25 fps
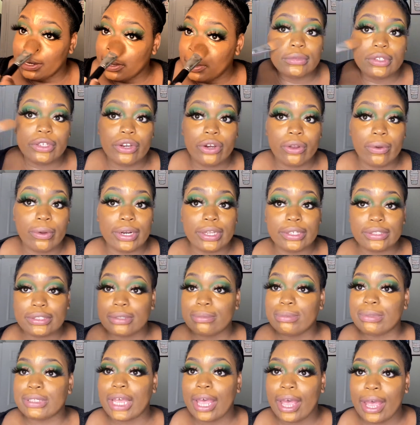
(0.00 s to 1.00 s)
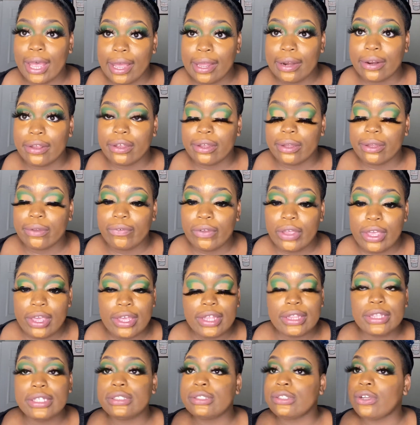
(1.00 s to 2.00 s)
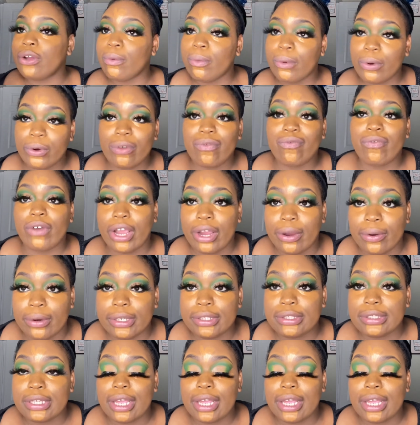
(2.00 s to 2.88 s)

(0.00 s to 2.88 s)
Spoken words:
You know what else I'm tired of? This coronavirus.